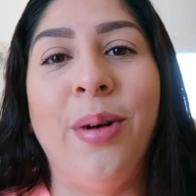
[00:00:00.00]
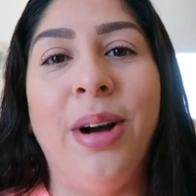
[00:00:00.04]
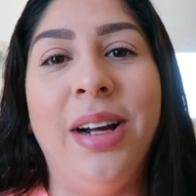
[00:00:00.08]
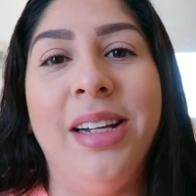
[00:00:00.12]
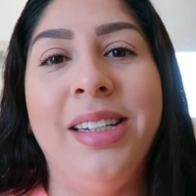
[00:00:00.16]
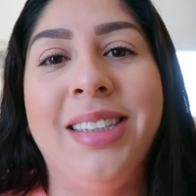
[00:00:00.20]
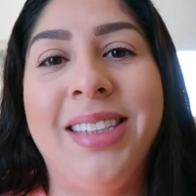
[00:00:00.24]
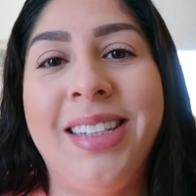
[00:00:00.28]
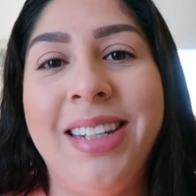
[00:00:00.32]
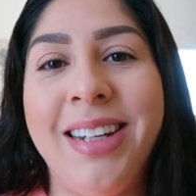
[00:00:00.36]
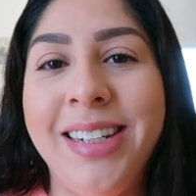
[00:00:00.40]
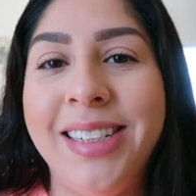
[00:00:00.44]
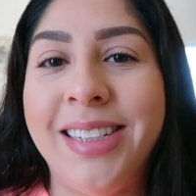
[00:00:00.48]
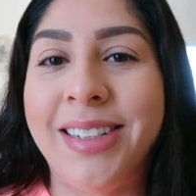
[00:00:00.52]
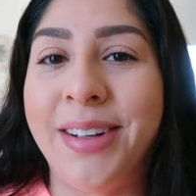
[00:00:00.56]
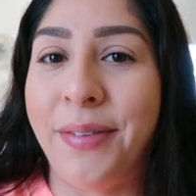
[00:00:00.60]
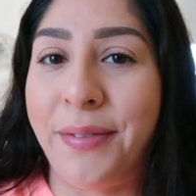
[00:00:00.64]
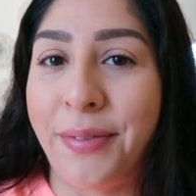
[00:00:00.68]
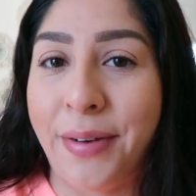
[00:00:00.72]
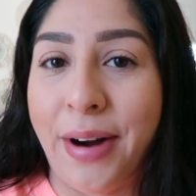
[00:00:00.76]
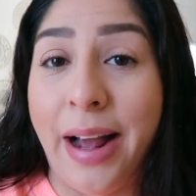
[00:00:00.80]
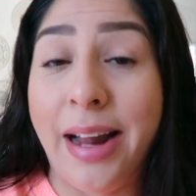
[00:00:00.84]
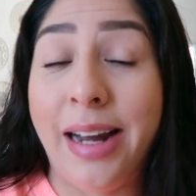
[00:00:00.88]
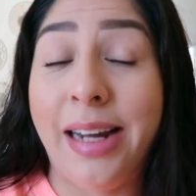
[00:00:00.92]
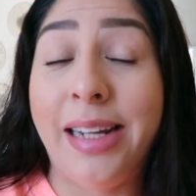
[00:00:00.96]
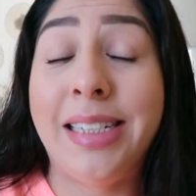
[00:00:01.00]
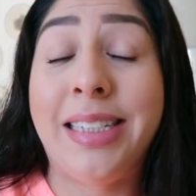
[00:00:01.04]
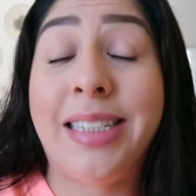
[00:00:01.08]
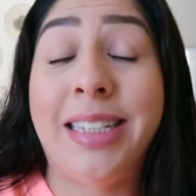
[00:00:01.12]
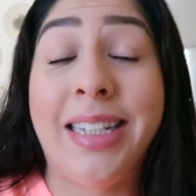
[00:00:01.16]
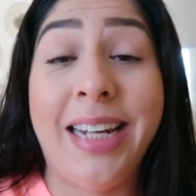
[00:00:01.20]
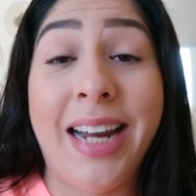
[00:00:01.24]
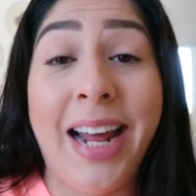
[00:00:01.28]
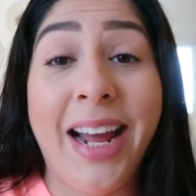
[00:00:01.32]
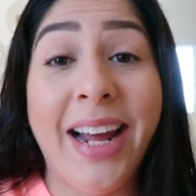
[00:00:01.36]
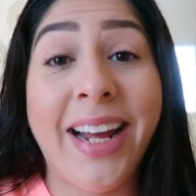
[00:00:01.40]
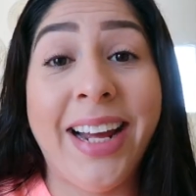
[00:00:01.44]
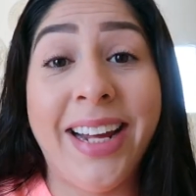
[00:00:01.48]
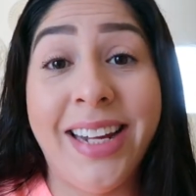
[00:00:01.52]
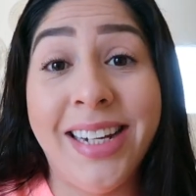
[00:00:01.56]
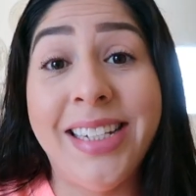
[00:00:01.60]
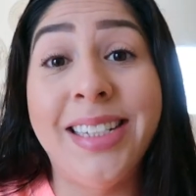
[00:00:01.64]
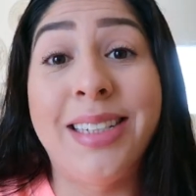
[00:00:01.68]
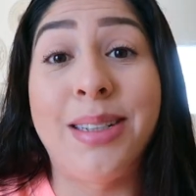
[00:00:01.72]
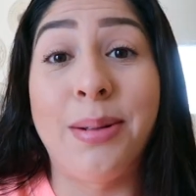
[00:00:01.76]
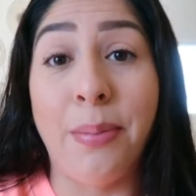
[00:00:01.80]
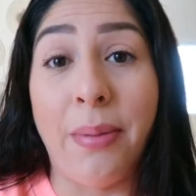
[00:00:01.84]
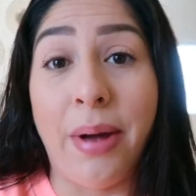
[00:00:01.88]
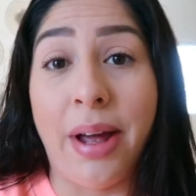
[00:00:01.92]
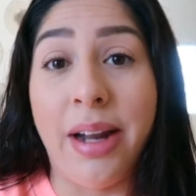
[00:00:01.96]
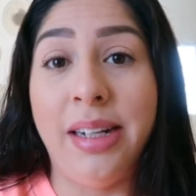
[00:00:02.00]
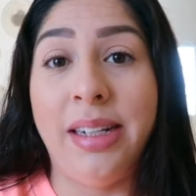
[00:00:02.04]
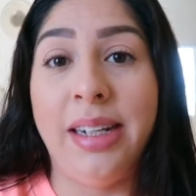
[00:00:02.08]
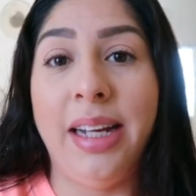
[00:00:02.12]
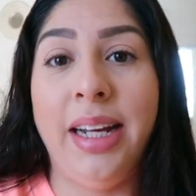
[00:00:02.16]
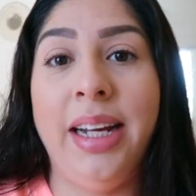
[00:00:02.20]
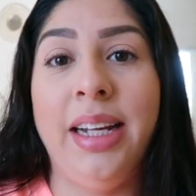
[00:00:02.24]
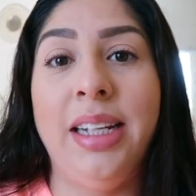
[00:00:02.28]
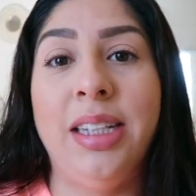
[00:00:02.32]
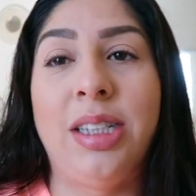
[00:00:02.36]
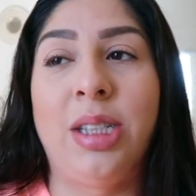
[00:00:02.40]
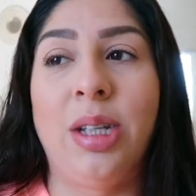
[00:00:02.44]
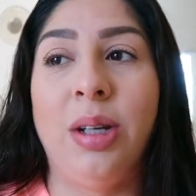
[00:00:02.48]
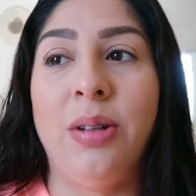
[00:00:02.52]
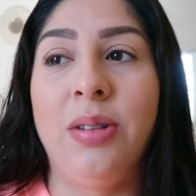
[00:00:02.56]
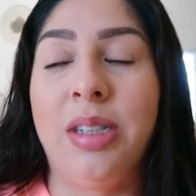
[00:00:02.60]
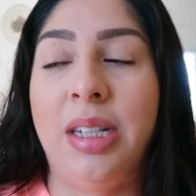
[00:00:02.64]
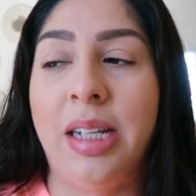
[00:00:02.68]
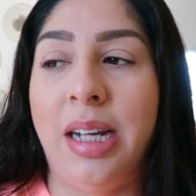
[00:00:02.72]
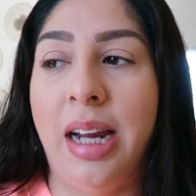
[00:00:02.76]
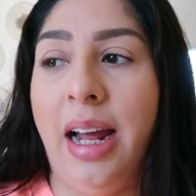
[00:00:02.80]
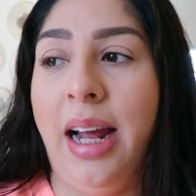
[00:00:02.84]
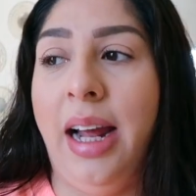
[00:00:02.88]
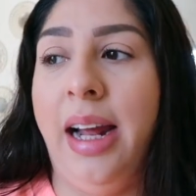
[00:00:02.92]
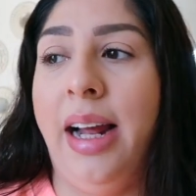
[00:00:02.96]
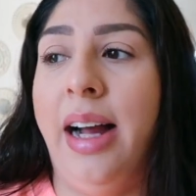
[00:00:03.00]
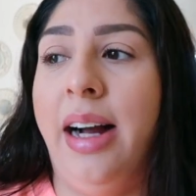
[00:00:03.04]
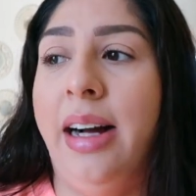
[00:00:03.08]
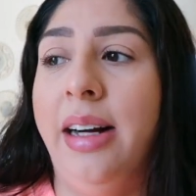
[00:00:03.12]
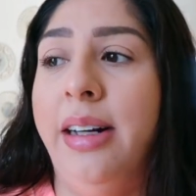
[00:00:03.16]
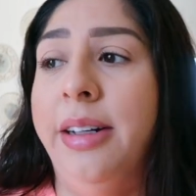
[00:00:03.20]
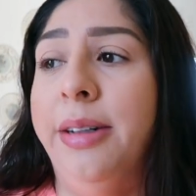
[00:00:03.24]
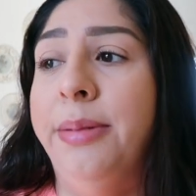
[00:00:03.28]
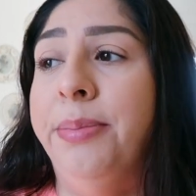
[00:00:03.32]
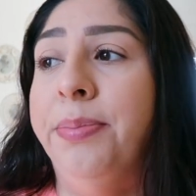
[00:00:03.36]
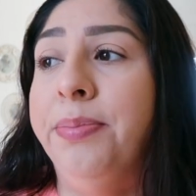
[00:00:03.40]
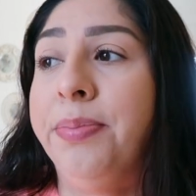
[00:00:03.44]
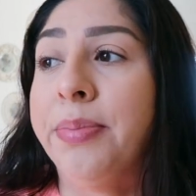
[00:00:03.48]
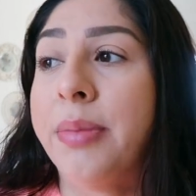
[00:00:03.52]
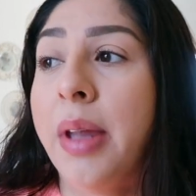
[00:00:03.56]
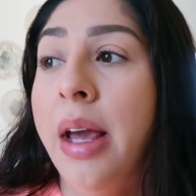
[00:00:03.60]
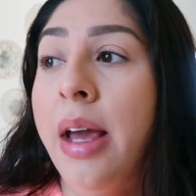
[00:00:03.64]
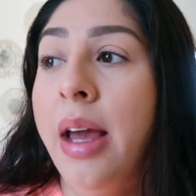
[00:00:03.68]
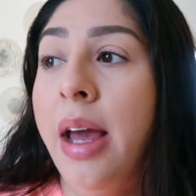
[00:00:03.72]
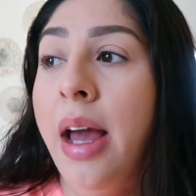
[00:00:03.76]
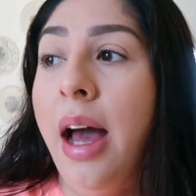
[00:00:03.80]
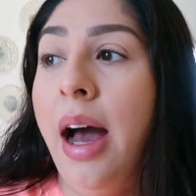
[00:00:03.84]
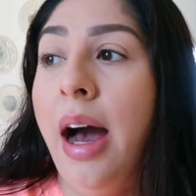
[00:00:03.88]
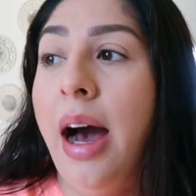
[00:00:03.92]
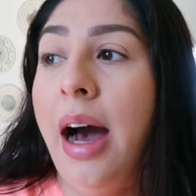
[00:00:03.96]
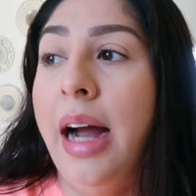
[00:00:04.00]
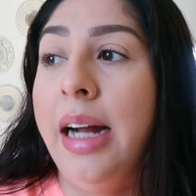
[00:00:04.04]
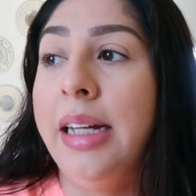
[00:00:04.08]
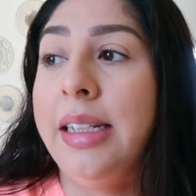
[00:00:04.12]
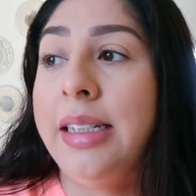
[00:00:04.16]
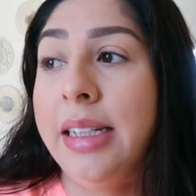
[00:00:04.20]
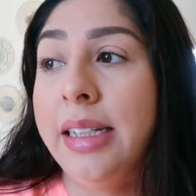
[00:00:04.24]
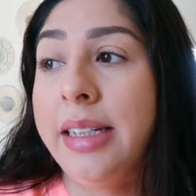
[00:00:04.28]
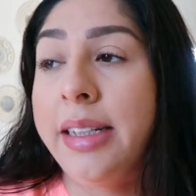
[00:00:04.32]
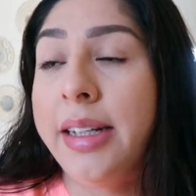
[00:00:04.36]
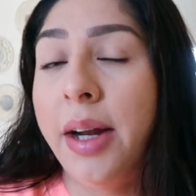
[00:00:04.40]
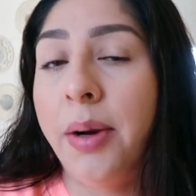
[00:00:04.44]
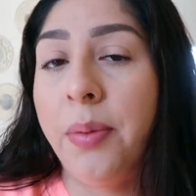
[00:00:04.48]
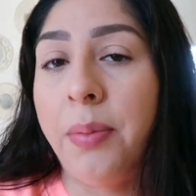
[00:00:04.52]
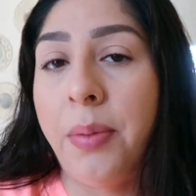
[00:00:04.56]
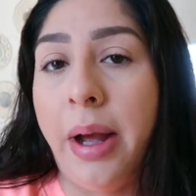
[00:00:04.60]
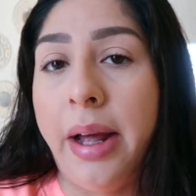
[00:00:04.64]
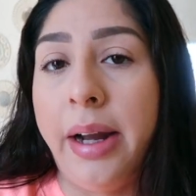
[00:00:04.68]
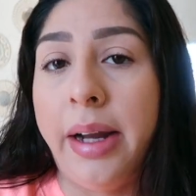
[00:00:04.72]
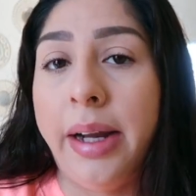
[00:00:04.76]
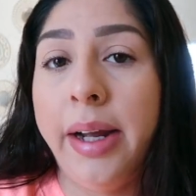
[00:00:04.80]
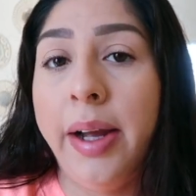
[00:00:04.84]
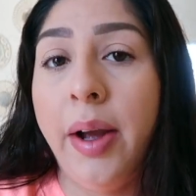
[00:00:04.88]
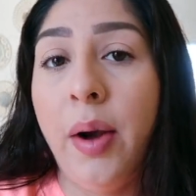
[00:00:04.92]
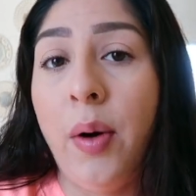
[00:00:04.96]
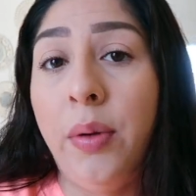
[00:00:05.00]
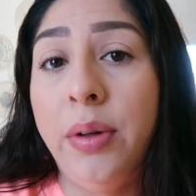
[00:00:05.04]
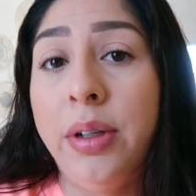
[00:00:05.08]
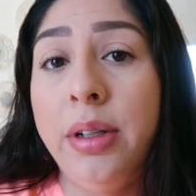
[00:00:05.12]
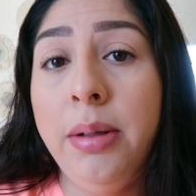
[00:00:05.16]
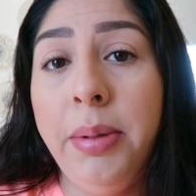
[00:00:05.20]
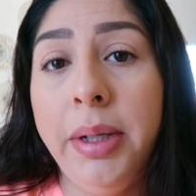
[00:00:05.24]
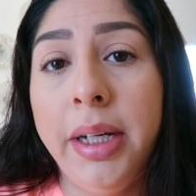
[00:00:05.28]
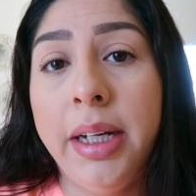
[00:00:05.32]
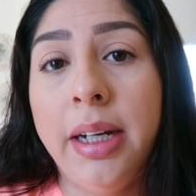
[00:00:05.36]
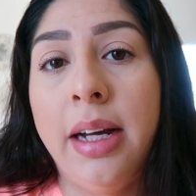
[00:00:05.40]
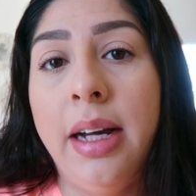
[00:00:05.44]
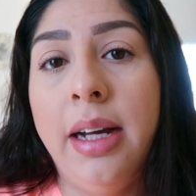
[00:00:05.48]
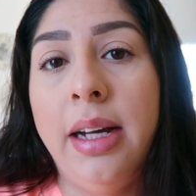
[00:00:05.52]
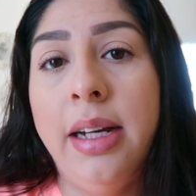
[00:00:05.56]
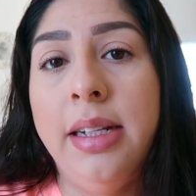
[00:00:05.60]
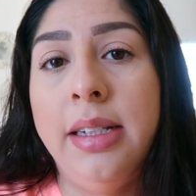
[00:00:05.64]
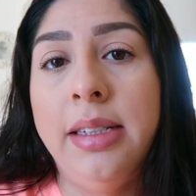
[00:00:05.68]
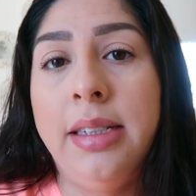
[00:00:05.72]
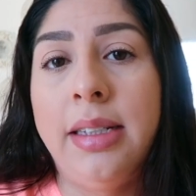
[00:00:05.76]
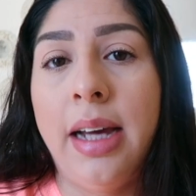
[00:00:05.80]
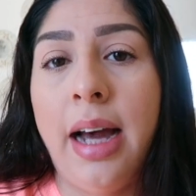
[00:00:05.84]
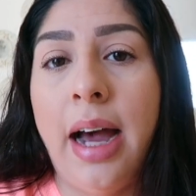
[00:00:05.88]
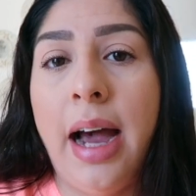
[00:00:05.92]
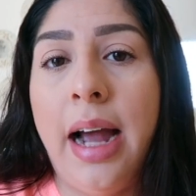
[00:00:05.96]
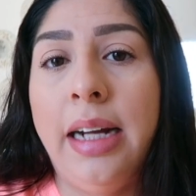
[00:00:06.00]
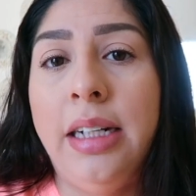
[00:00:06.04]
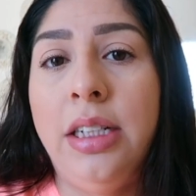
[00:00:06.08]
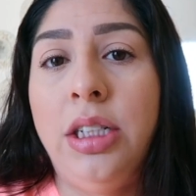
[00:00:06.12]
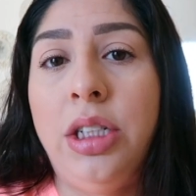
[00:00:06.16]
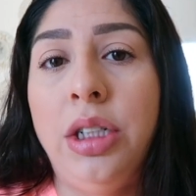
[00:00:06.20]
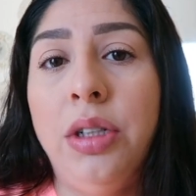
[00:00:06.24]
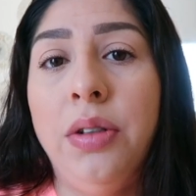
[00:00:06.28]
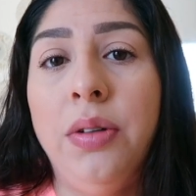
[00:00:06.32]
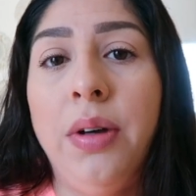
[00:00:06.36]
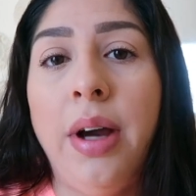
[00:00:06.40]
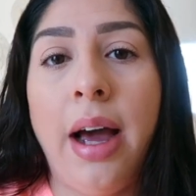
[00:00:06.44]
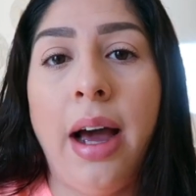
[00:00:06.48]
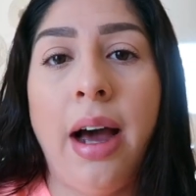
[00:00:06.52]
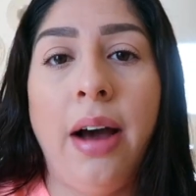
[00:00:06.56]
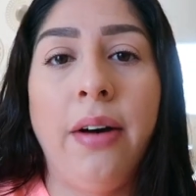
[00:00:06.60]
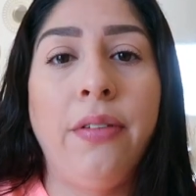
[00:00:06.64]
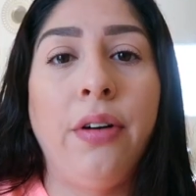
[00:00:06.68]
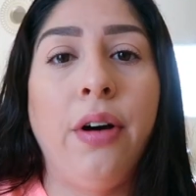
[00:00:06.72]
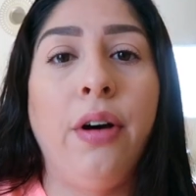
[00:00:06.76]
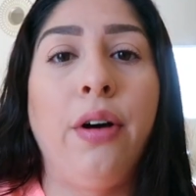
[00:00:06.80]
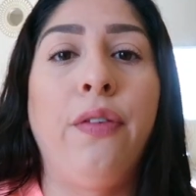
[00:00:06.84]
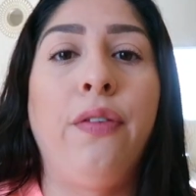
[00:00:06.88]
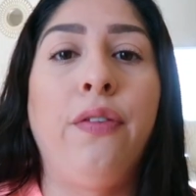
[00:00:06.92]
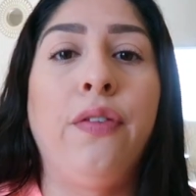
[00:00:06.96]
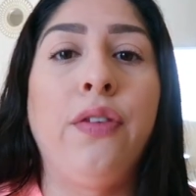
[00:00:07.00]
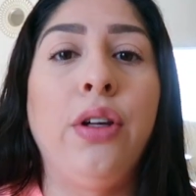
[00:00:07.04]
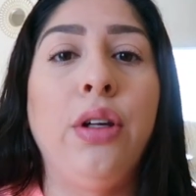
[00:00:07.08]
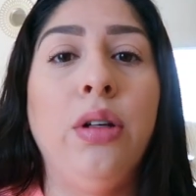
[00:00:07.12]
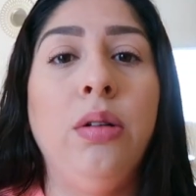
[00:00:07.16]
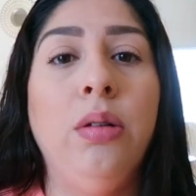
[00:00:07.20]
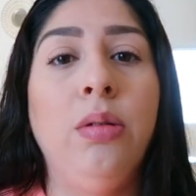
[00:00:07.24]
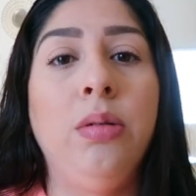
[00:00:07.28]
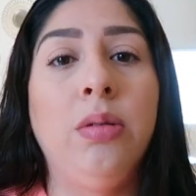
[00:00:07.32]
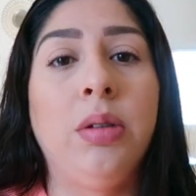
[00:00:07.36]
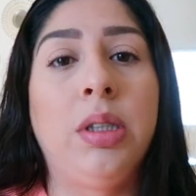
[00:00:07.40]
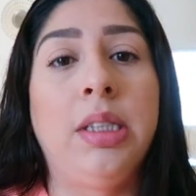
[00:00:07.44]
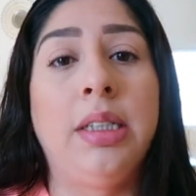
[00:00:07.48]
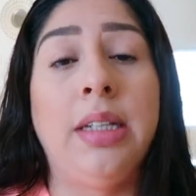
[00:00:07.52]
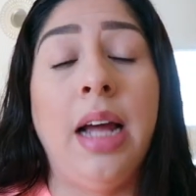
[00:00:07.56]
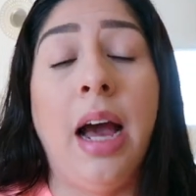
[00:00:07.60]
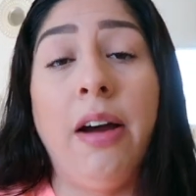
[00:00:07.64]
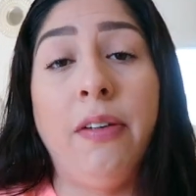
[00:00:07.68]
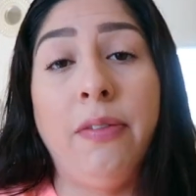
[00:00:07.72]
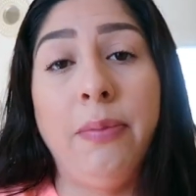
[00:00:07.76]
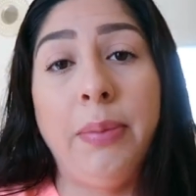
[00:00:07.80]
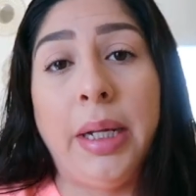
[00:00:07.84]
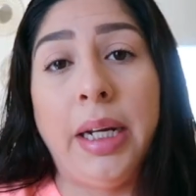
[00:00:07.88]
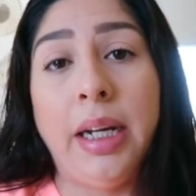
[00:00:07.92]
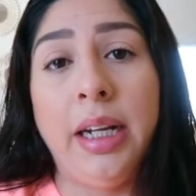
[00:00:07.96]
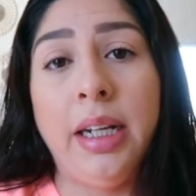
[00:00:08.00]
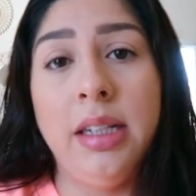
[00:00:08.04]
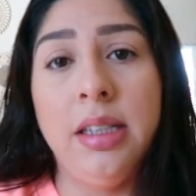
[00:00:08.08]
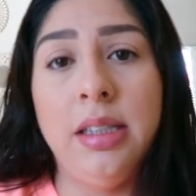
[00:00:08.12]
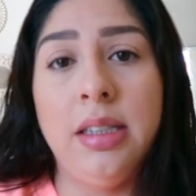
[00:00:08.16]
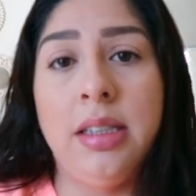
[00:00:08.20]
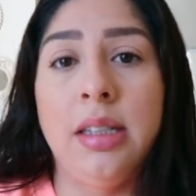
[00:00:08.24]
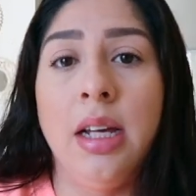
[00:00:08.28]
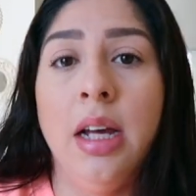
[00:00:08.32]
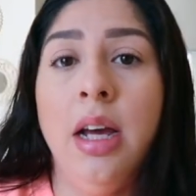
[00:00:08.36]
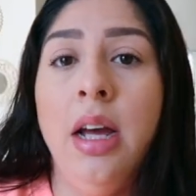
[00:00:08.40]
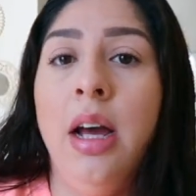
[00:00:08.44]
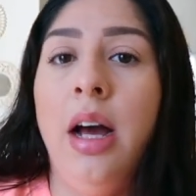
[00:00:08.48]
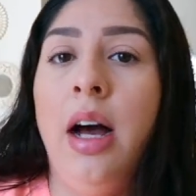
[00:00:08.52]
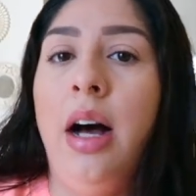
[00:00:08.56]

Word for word: Wednesdays and Fridays. Today is Monday, so today I did get ready only because I do have a few staff meetings.